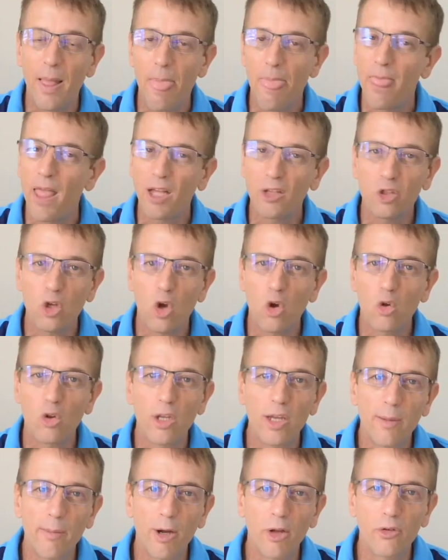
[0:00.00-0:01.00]
That's
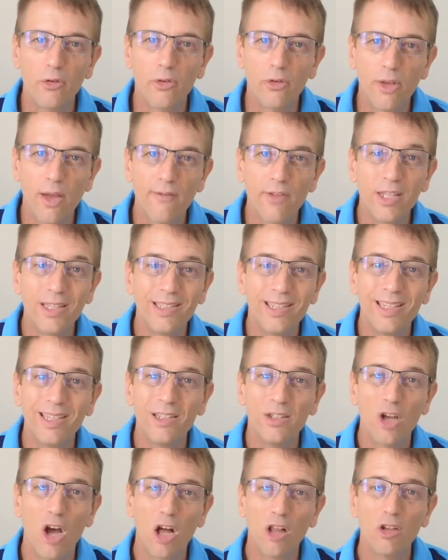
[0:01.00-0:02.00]
only about
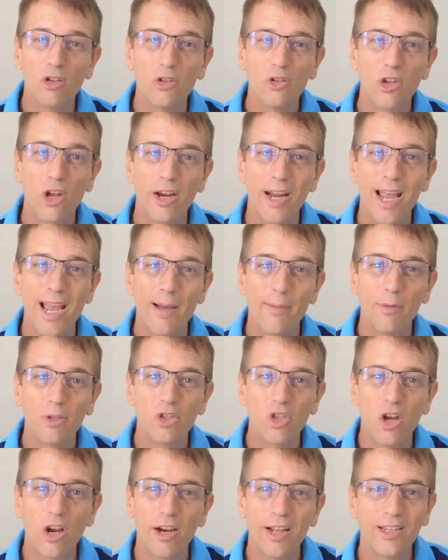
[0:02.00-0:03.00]
$17 on
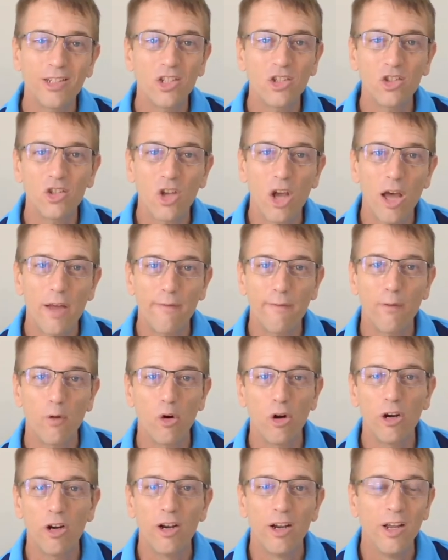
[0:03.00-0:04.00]
Amazon I just saw it
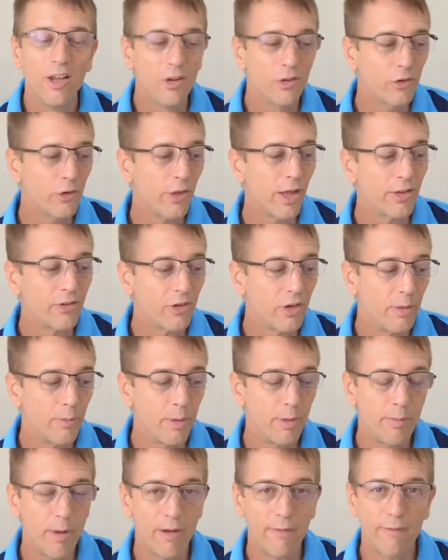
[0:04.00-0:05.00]
for. So that's going to
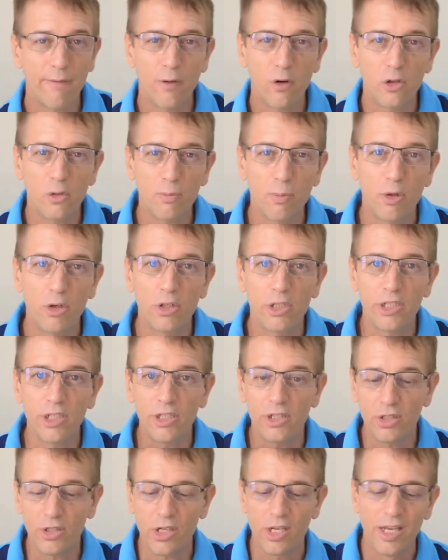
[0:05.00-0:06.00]
be my first
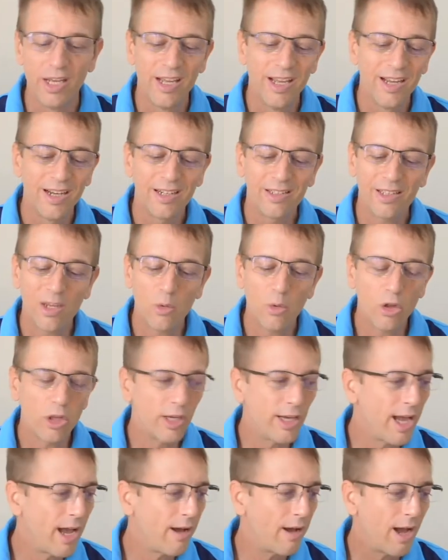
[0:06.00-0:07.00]
purchase, because I
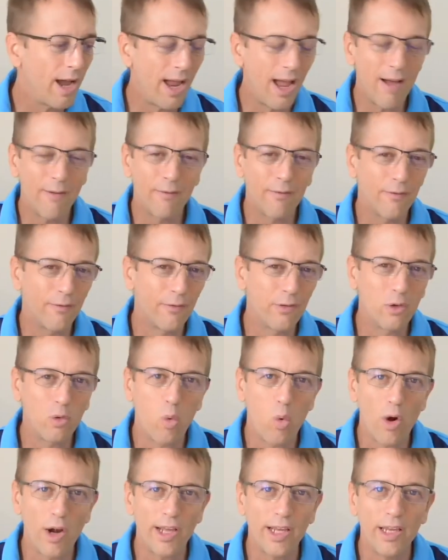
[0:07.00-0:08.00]
have
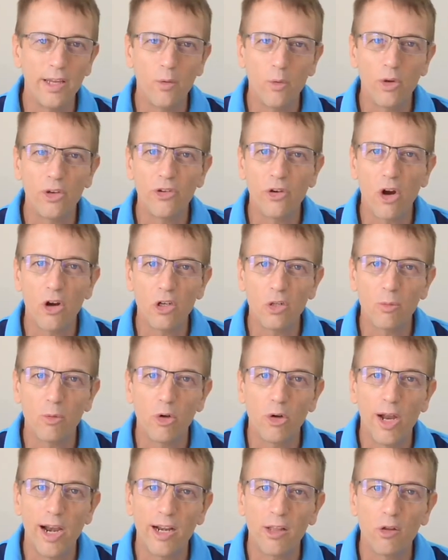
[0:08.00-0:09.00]
20
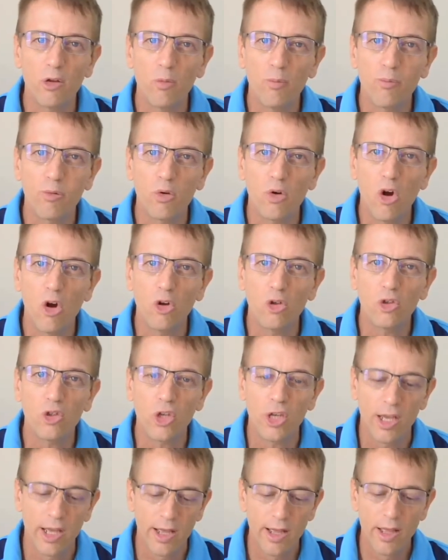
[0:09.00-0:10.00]
rechargeable Eneloop
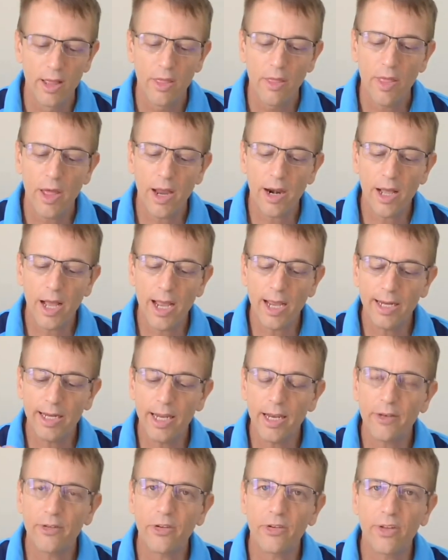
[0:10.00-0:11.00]
Pros that I
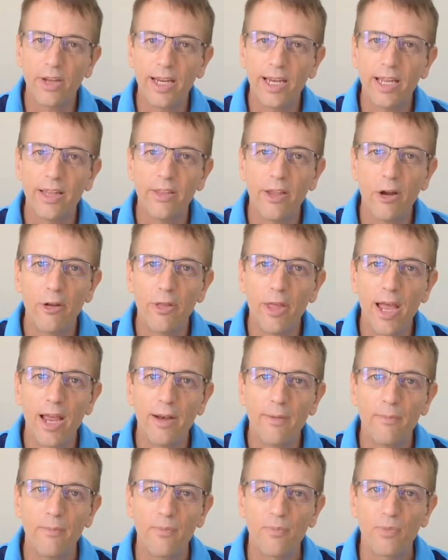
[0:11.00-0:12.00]
can stick in there
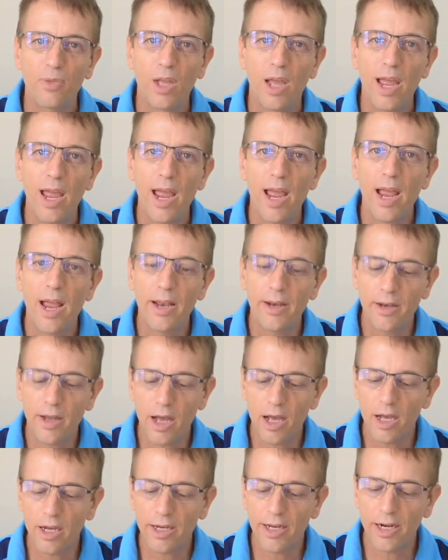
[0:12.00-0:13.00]
then and
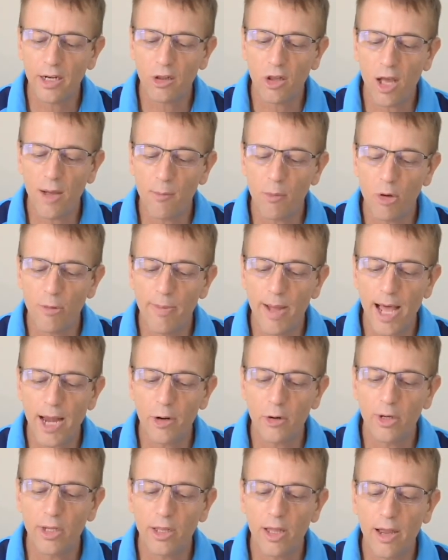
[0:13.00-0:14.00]
get a lot more
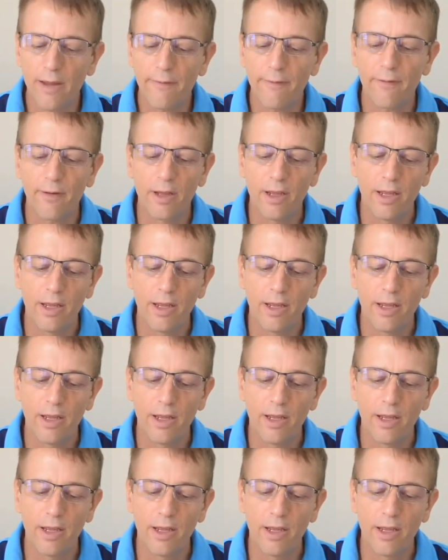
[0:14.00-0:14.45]
battery life.